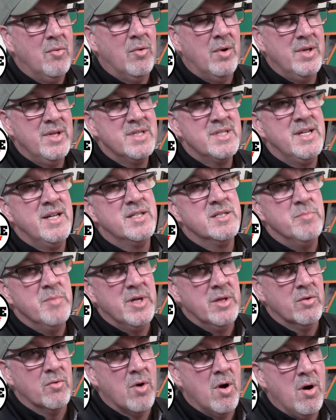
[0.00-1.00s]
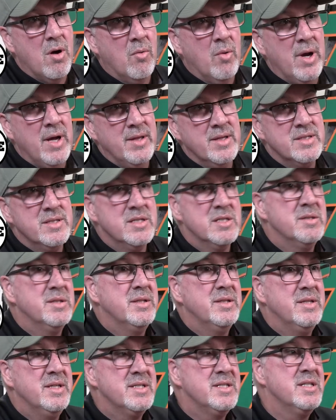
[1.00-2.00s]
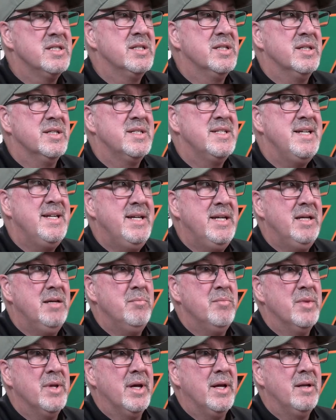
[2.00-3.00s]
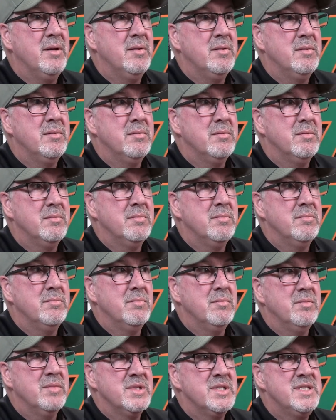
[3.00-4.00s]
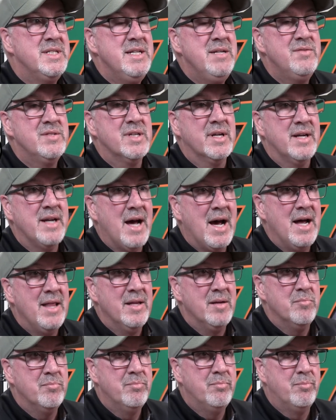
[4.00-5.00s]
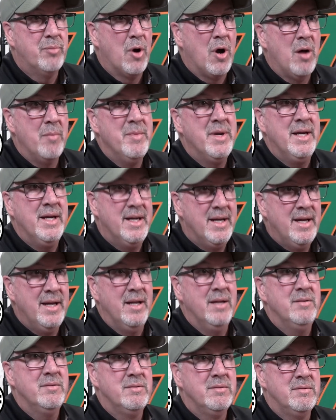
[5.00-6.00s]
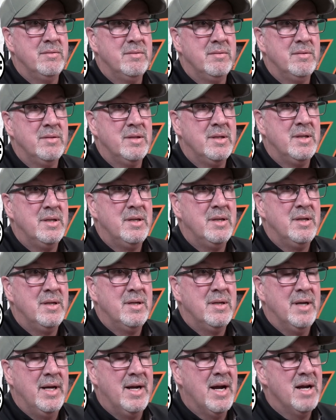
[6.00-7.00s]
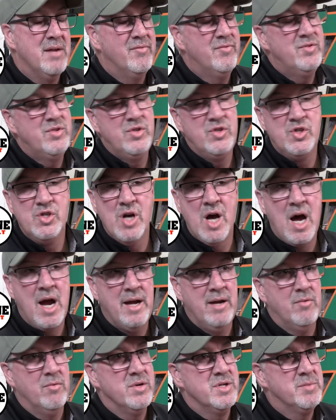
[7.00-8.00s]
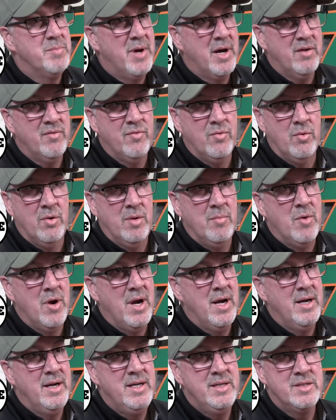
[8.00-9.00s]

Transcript: Well, this hits me the wrong way. This is this is the team that Steve's the guy that brought me in. And I have giant respect for him, right?